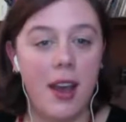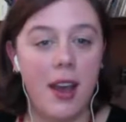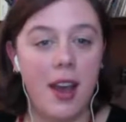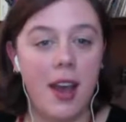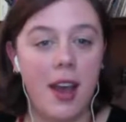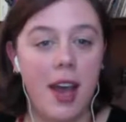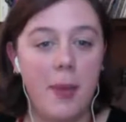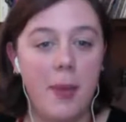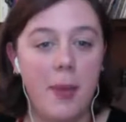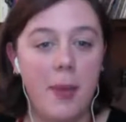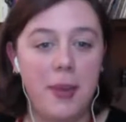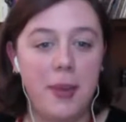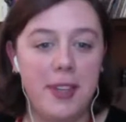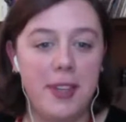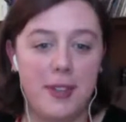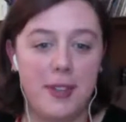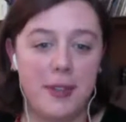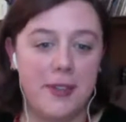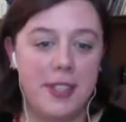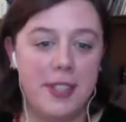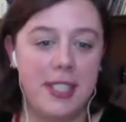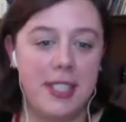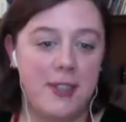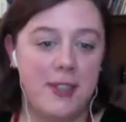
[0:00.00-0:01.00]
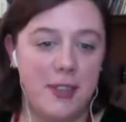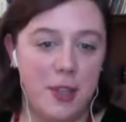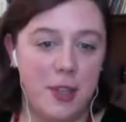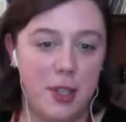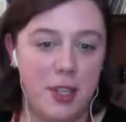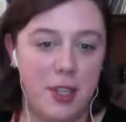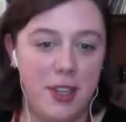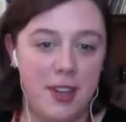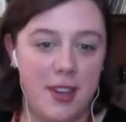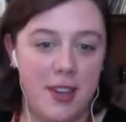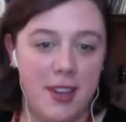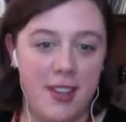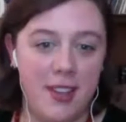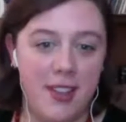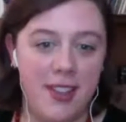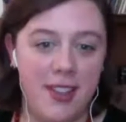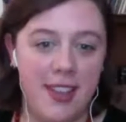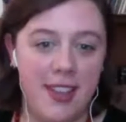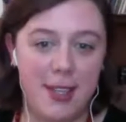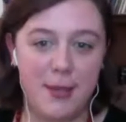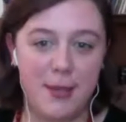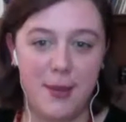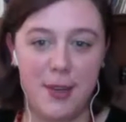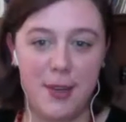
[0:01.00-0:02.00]
Preservice Division.
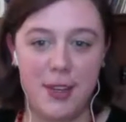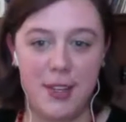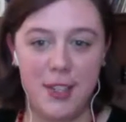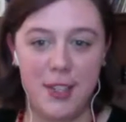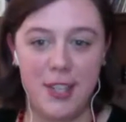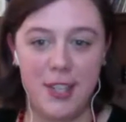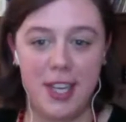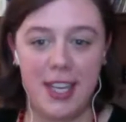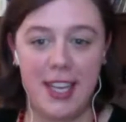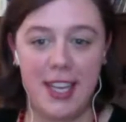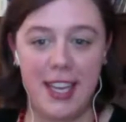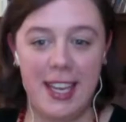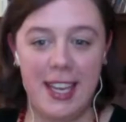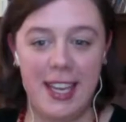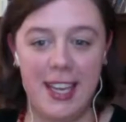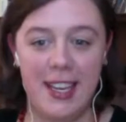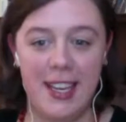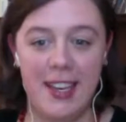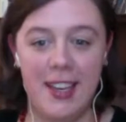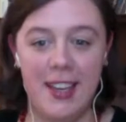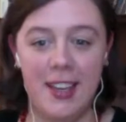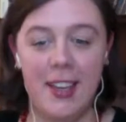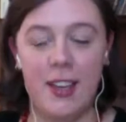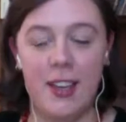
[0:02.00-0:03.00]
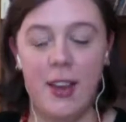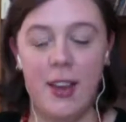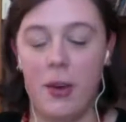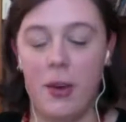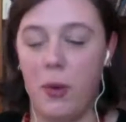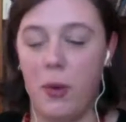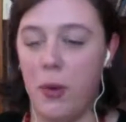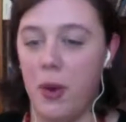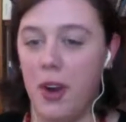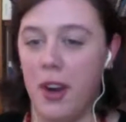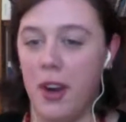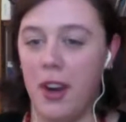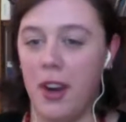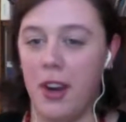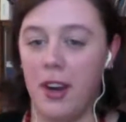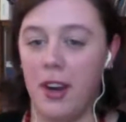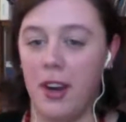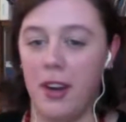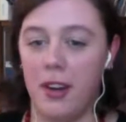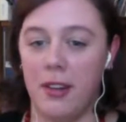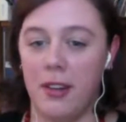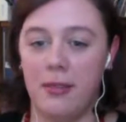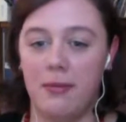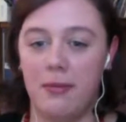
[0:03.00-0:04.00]
Thanks for checking in
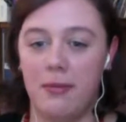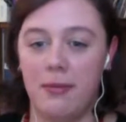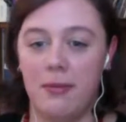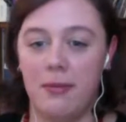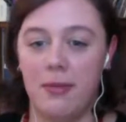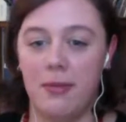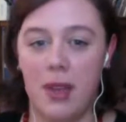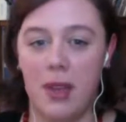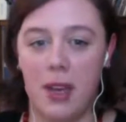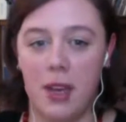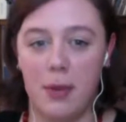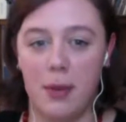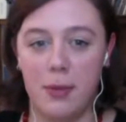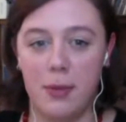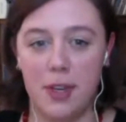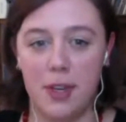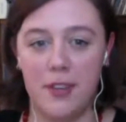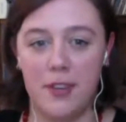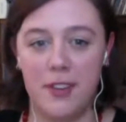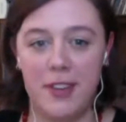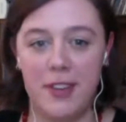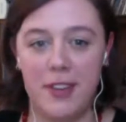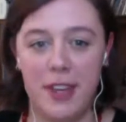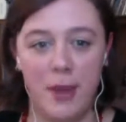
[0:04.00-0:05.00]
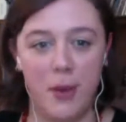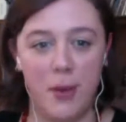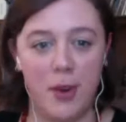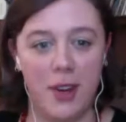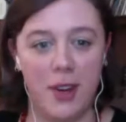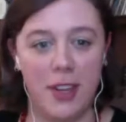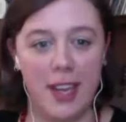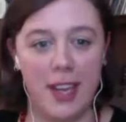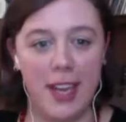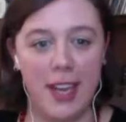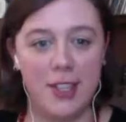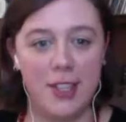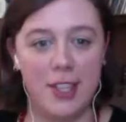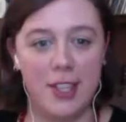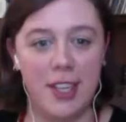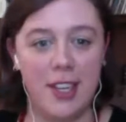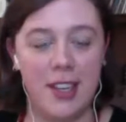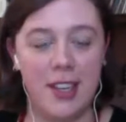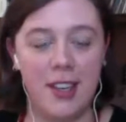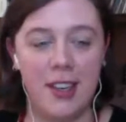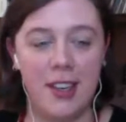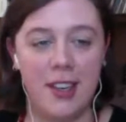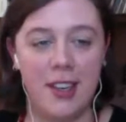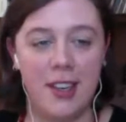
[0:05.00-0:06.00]
or observing or
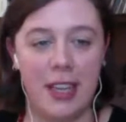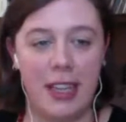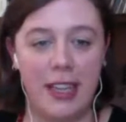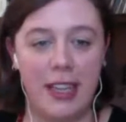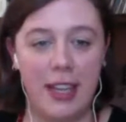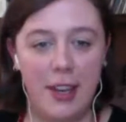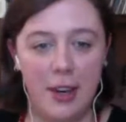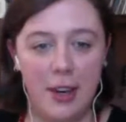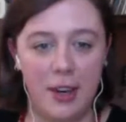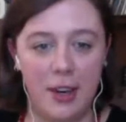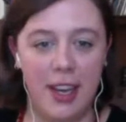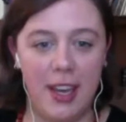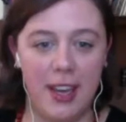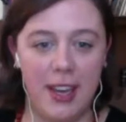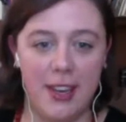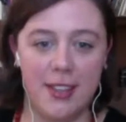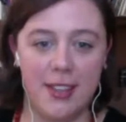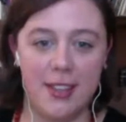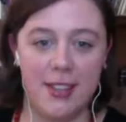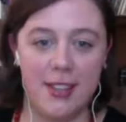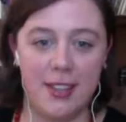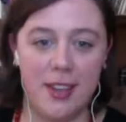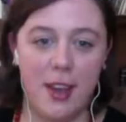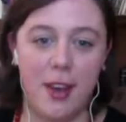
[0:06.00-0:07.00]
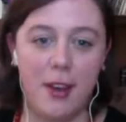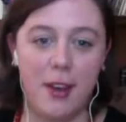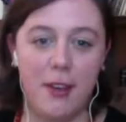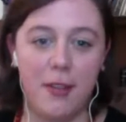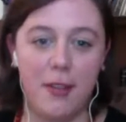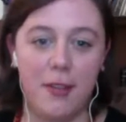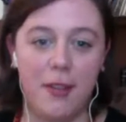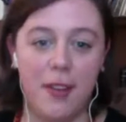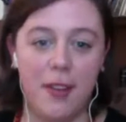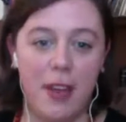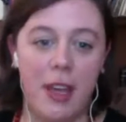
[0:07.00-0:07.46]
catching a later cast of